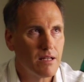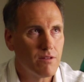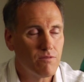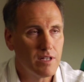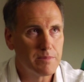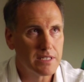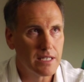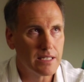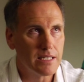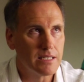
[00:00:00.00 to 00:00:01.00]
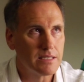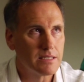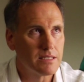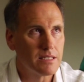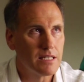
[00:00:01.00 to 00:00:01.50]
the flip side
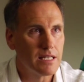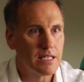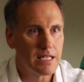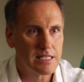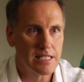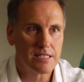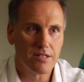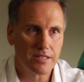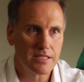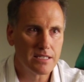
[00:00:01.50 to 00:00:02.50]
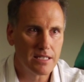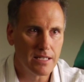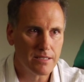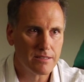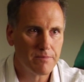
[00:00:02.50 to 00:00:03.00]
is that it has less
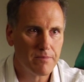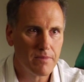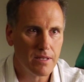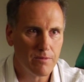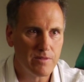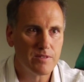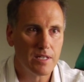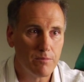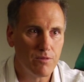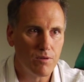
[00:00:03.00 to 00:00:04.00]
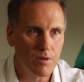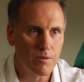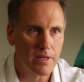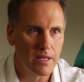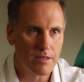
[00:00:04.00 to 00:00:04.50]
toxicities than we've seen before
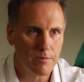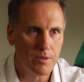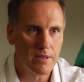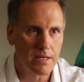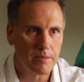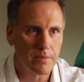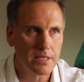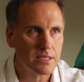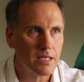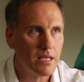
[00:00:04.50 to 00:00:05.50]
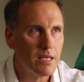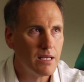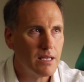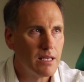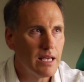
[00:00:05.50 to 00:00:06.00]
with other immune therapies.
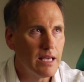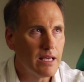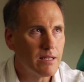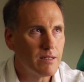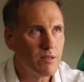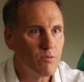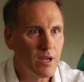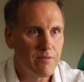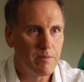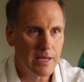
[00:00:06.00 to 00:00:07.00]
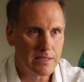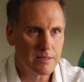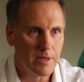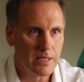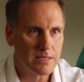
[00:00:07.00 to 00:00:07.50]
And we have to
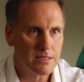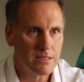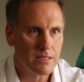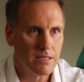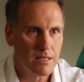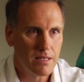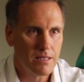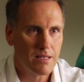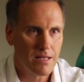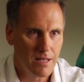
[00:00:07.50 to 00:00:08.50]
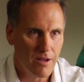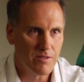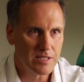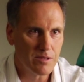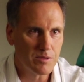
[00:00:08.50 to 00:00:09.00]
maximize,
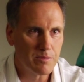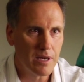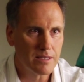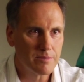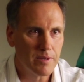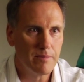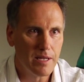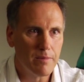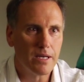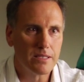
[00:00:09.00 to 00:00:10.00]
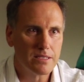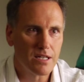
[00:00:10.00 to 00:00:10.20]
obviously, response, but minimize